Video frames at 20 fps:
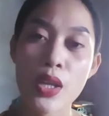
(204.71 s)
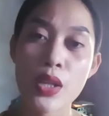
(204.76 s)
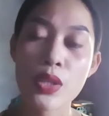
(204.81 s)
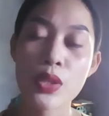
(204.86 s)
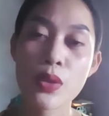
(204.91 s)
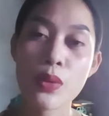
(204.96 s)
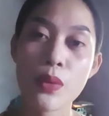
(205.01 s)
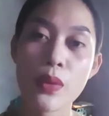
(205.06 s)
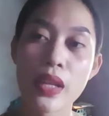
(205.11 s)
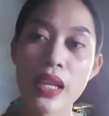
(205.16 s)

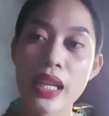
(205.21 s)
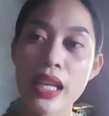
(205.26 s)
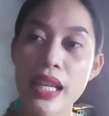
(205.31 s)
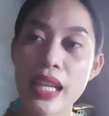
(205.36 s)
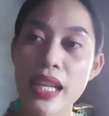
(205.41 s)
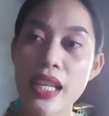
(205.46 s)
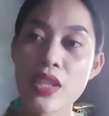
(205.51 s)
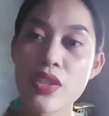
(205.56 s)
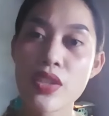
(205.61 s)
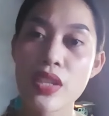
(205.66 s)
So
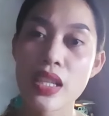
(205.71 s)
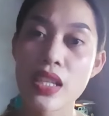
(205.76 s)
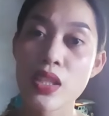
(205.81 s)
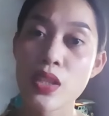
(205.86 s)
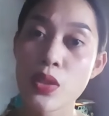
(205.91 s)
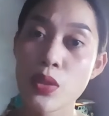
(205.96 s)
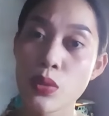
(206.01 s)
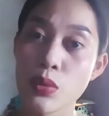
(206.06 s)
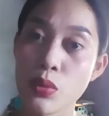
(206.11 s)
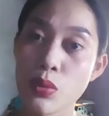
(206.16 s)
each
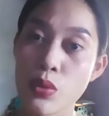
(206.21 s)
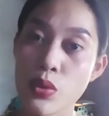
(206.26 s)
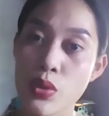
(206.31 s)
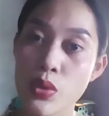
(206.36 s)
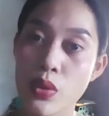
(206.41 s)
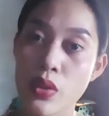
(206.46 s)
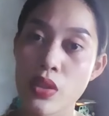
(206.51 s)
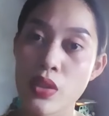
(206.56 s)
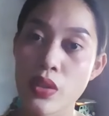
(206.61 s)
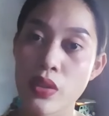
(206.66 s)

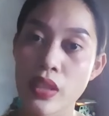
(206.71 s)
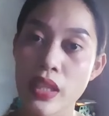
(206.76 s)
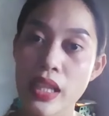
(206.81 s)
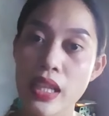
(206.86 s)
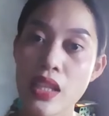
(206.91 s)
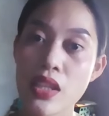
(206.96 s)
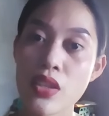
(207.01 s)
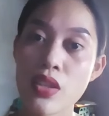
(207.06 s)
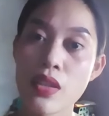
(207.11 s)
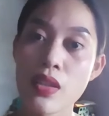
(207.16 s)
institutions or
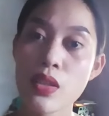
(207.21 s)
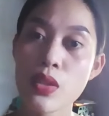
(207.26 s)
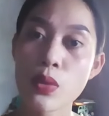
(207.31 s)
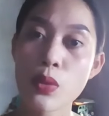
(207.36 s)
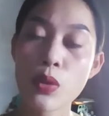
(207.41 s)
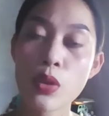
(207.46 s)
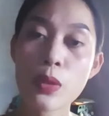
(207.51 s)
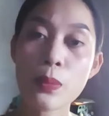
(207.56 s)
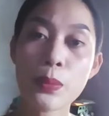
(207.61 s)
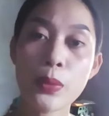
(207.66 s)
each
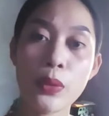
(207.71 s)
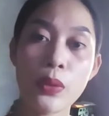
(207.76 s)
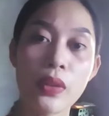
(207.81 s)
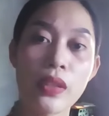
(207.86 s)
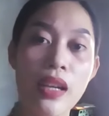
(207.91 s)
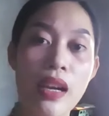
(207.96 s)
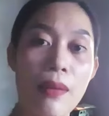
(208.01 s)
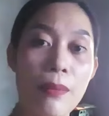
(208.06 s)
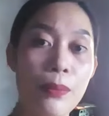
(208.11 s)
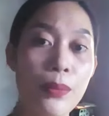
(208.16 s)
school
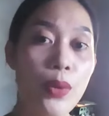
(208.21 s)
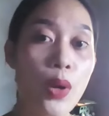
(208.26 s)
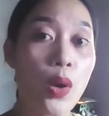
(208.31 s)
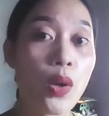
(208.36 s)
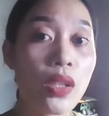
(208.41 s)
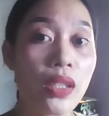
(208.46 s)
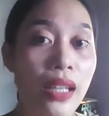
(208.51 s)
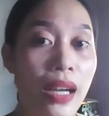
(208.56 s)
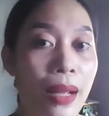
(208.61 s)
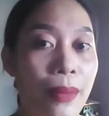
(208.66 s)

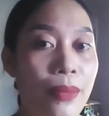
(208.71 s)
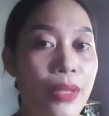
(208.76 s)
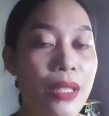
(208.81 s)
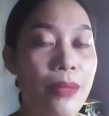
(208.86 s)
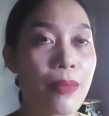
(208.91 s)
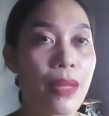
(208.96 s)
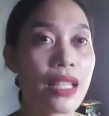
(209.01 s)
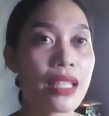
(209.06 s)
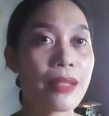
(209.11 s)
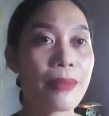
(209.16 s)

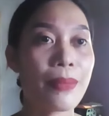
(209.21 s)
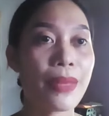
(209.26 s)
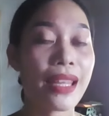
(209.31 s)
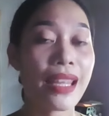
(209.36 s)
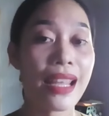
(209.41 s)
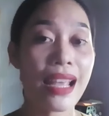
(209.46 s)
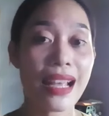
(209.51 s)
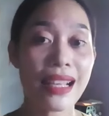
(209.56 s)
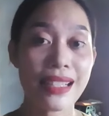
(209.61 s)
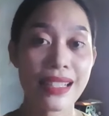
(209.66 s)
programs must
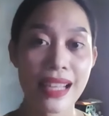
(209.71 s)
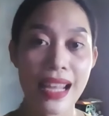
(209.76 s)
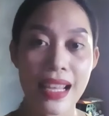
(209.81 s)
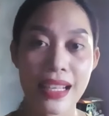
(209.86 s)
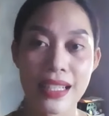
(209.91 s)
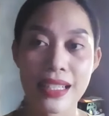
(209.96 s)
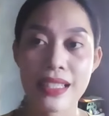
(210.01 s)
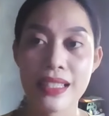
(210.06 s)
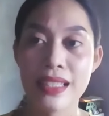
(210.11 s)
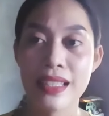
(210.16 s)
be
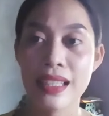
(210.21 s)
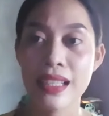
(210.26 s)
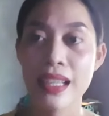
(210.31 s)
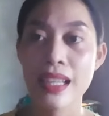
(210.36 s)
assessed.